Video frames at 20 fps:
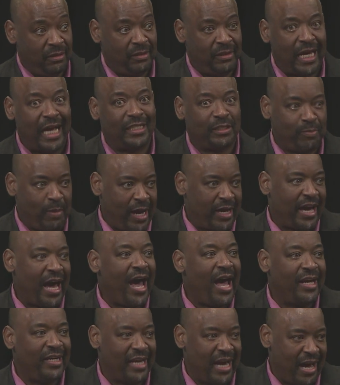that's my
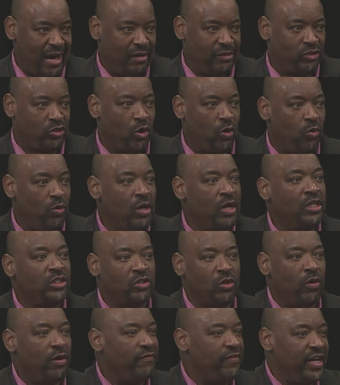guy now. So
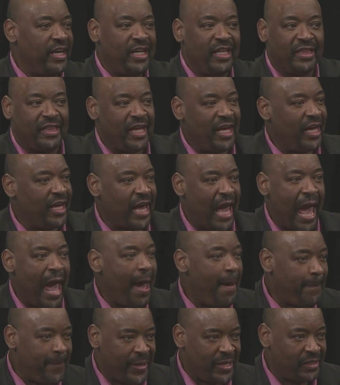if anything
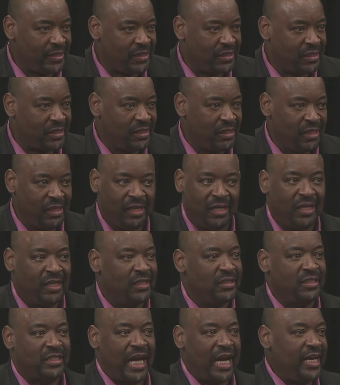happens,
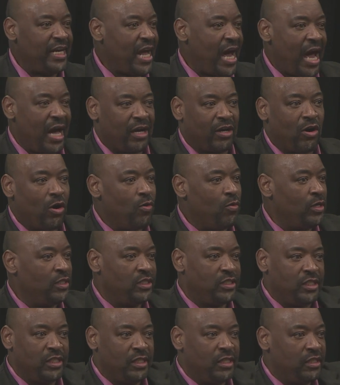they not going
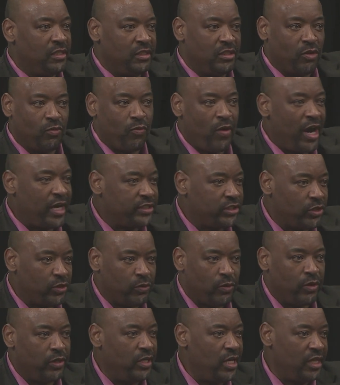to the director
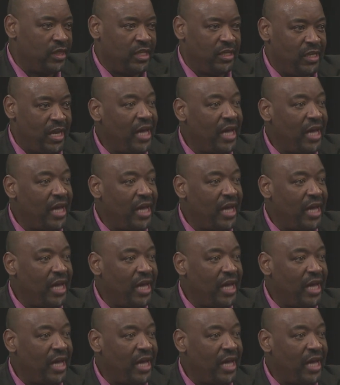or nothing.